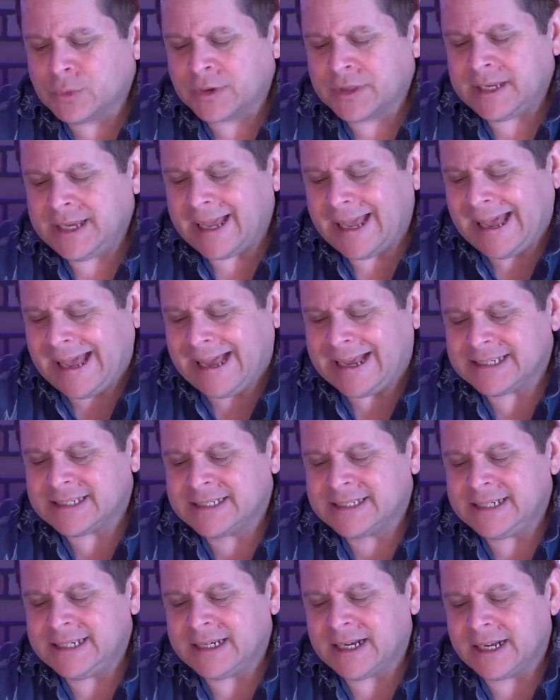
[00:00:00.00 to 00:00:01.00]
were the as
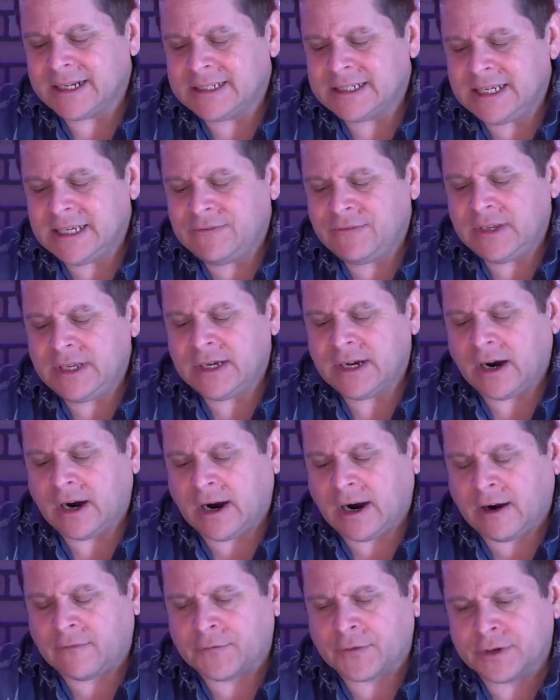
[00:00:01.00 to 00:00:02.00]
seen on TV
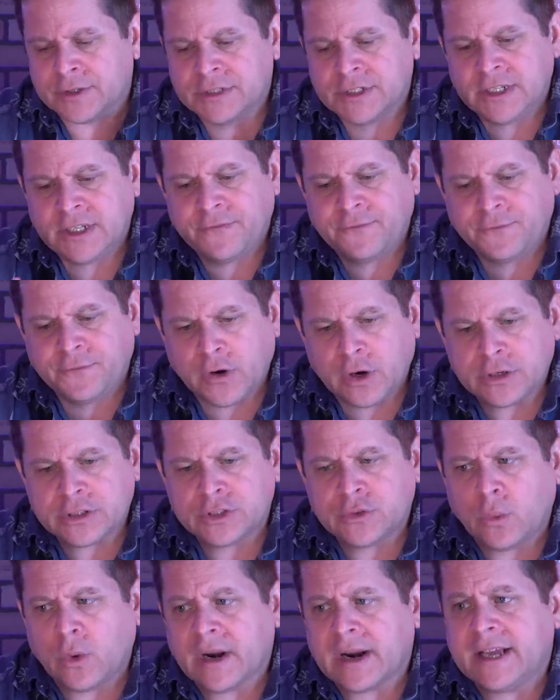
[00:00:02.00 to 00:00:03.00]
offers. And the
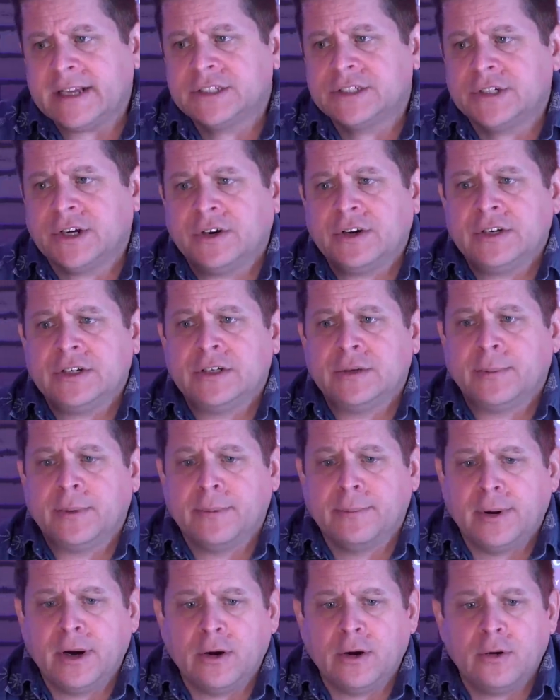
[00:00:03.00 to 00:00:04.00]
first one I started to
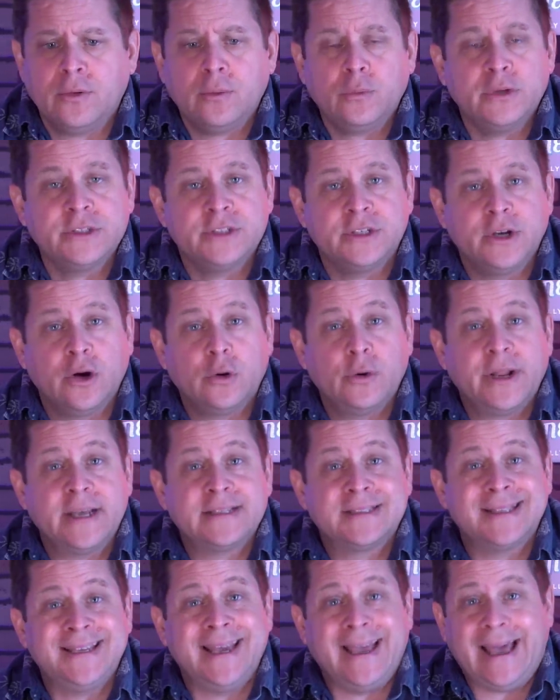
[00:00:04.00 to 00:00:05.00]
promote was known as the